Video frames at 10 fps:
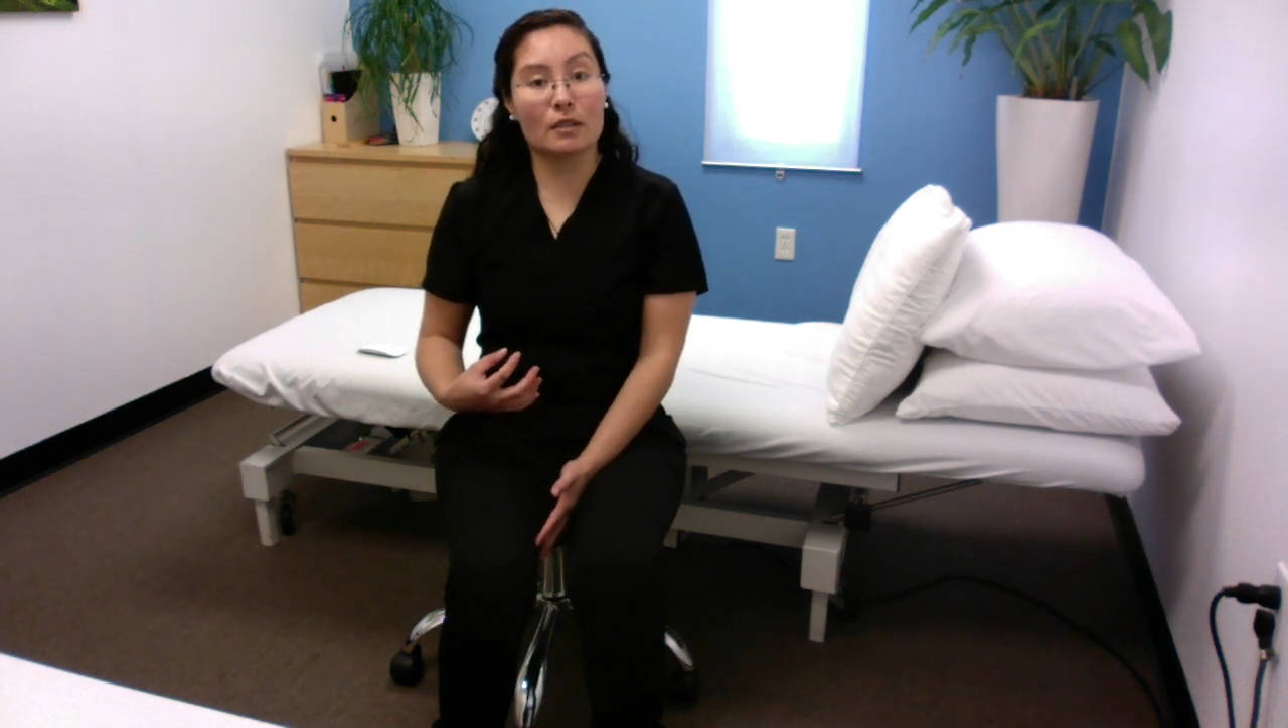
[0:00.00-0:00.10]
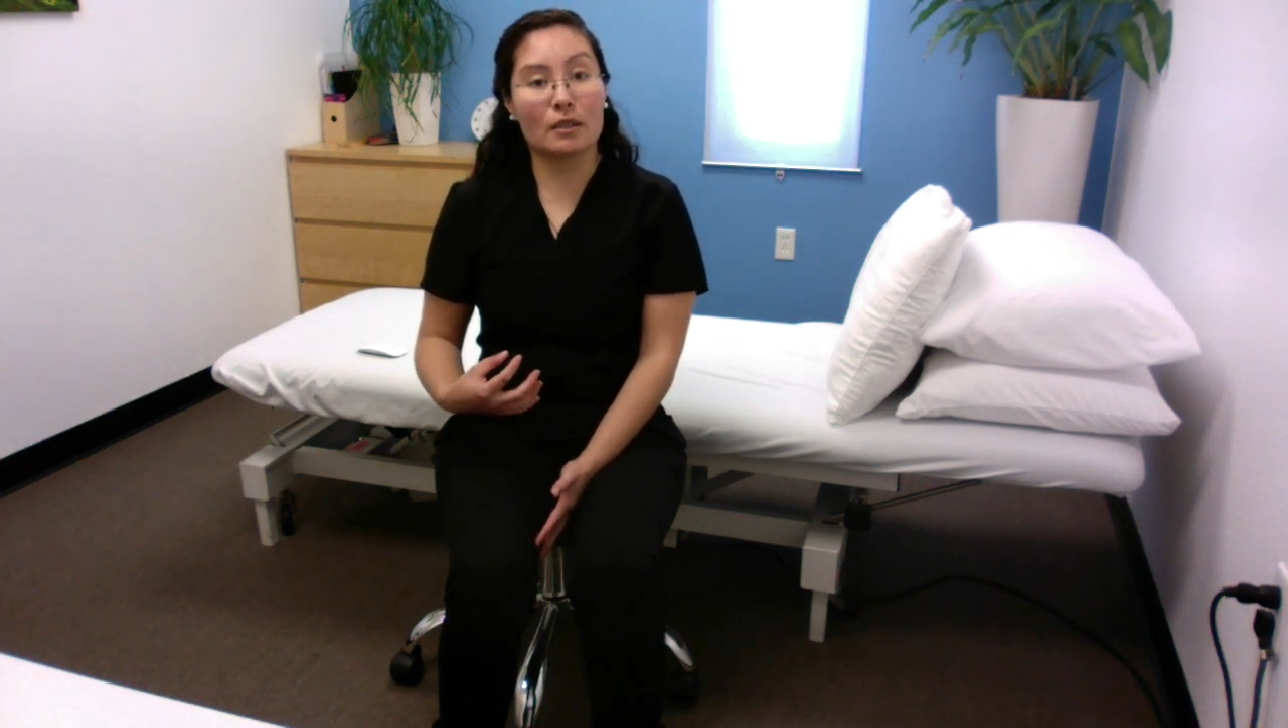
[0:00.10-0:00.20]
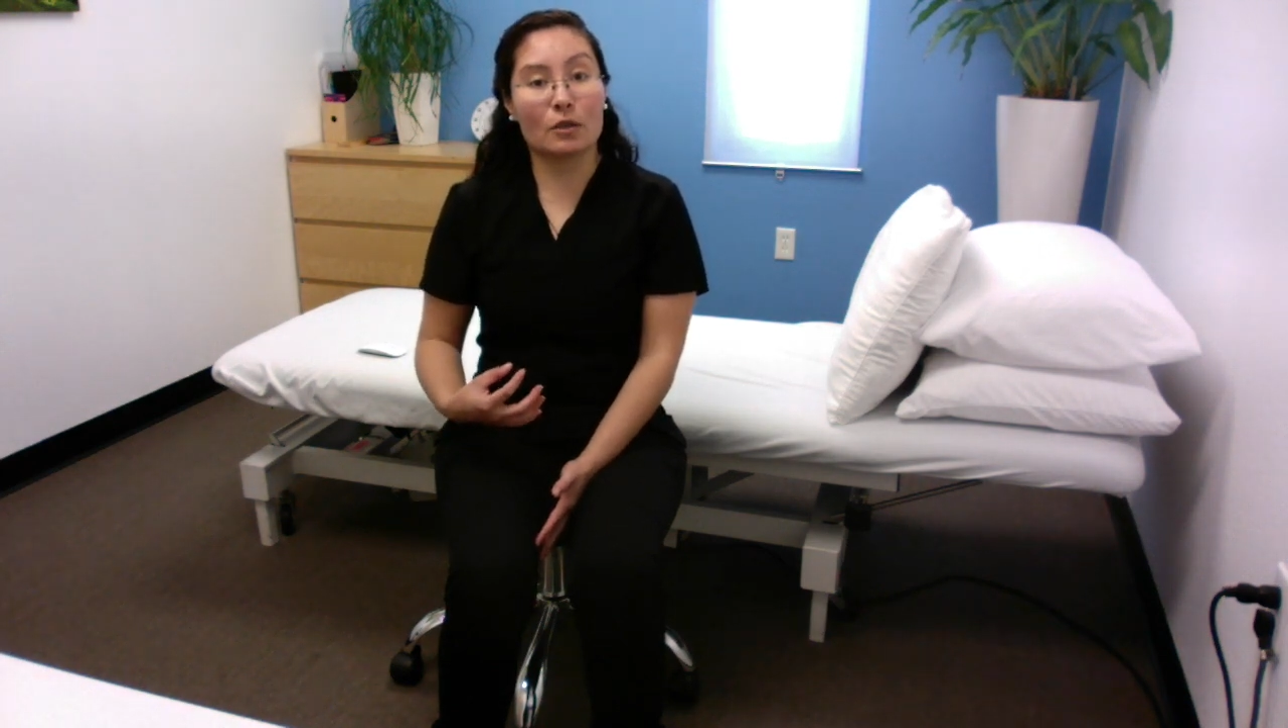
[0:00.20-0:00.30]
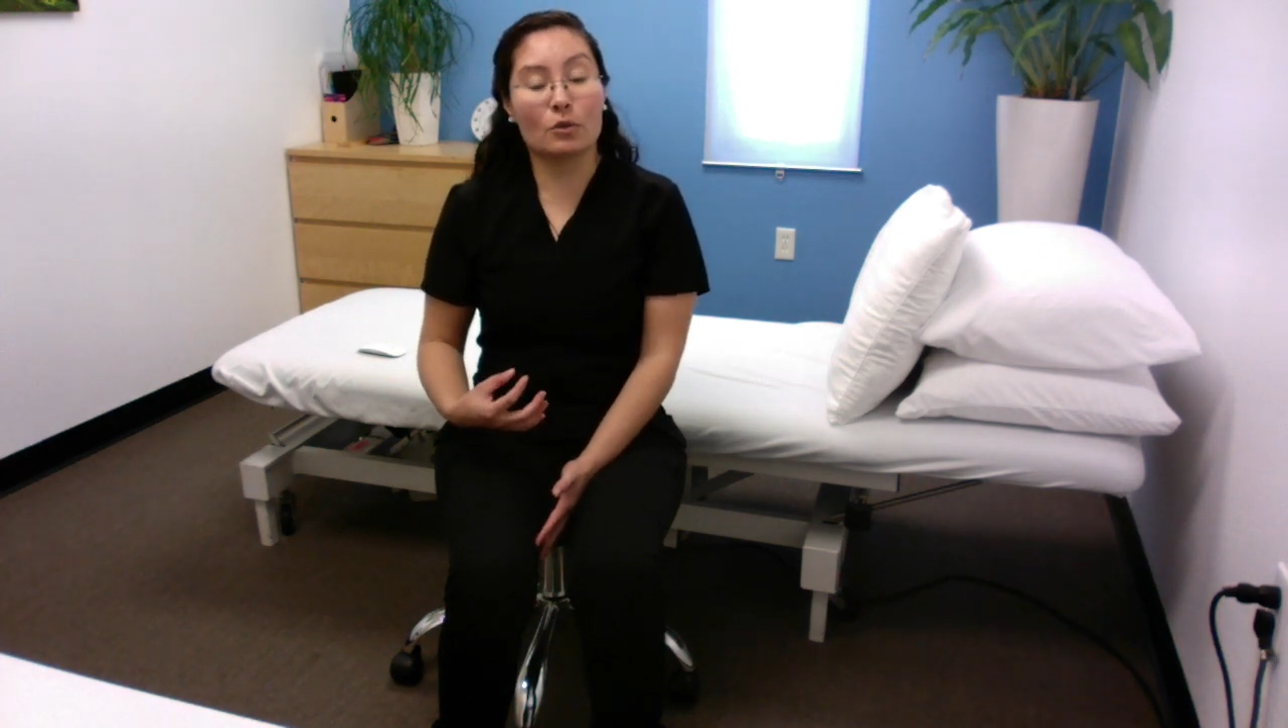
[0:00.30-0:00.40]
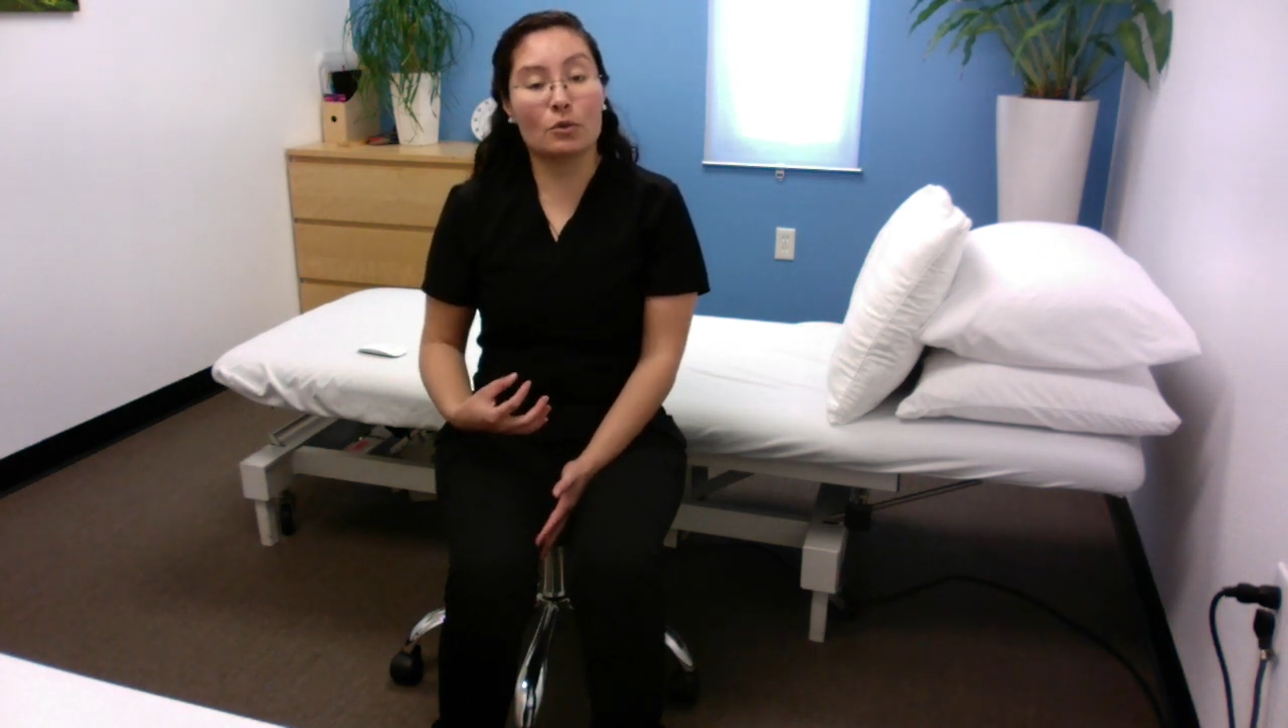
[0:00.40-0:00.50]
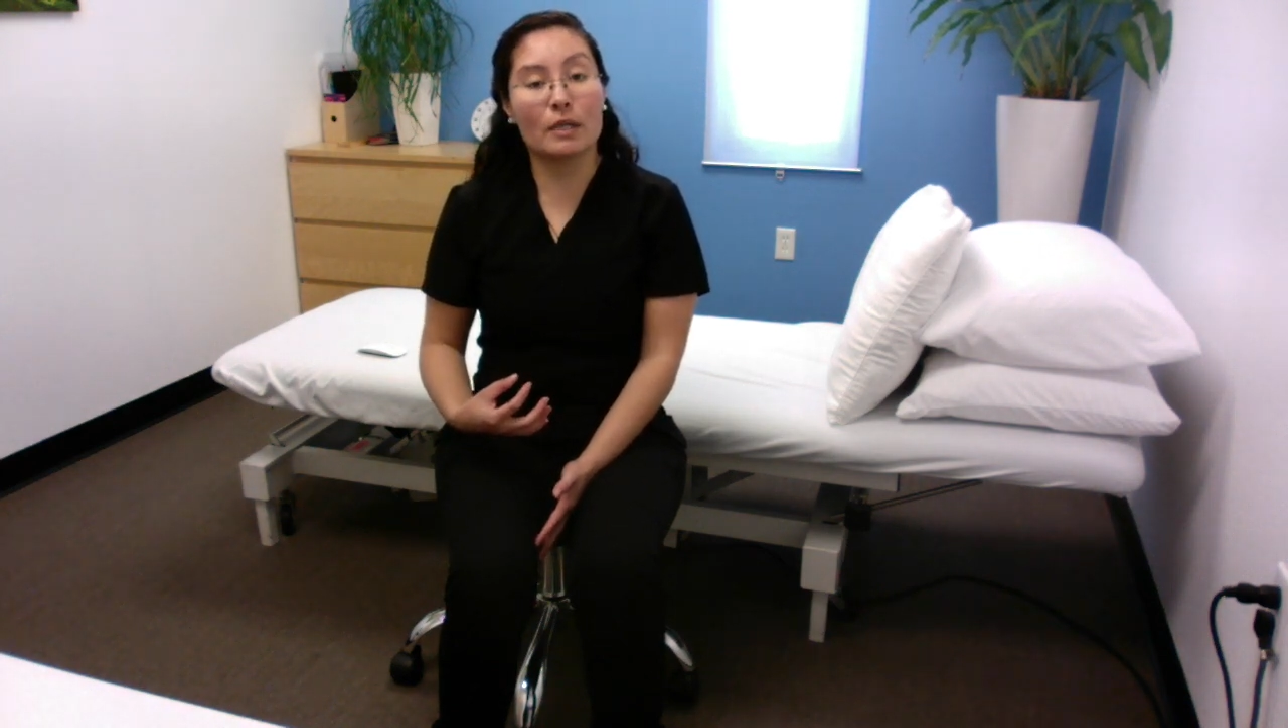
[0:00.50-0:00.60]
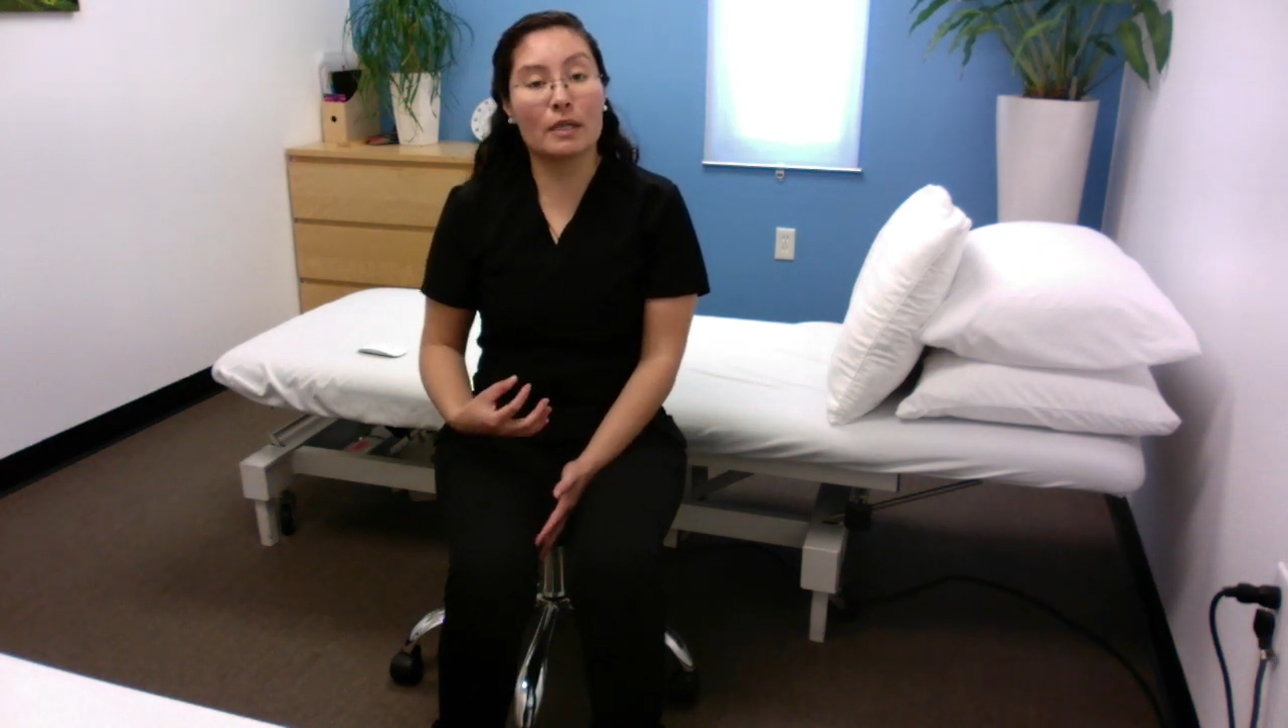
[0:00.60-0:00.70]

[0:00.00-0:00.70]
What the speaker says: go